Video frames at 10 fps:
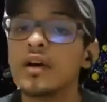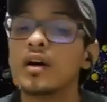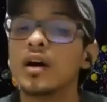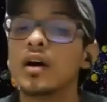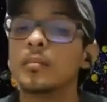
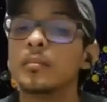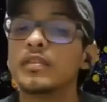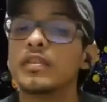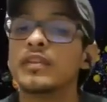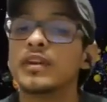But
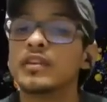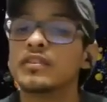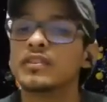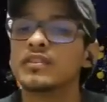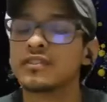the thing is,
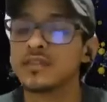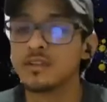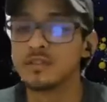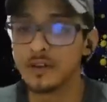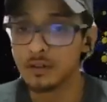it's
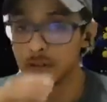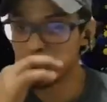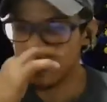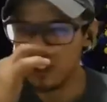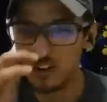fairly
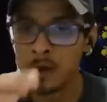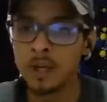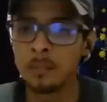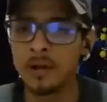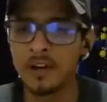new
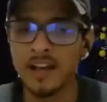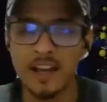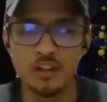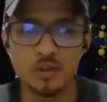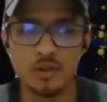compared to
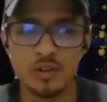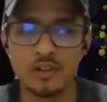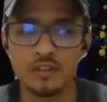Android.